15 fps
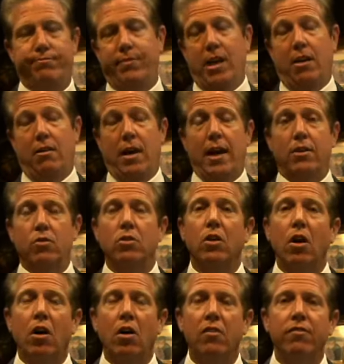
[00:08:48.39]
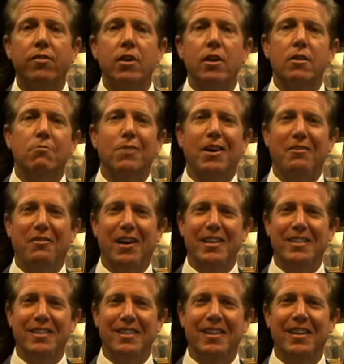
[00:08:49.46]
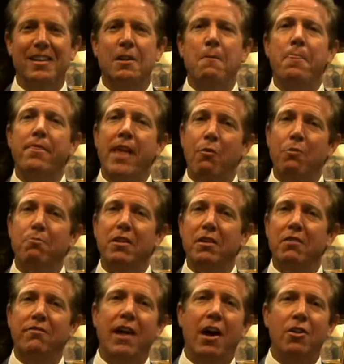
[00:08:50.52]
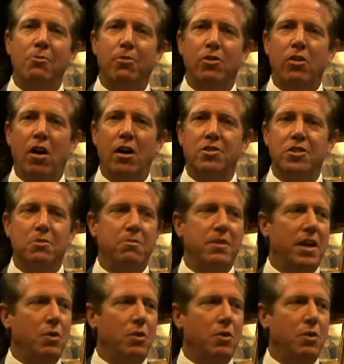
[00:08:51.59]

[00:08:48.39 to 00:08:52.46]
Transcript: Now, I don't golf, but if I did, that would be a valuable loss to me.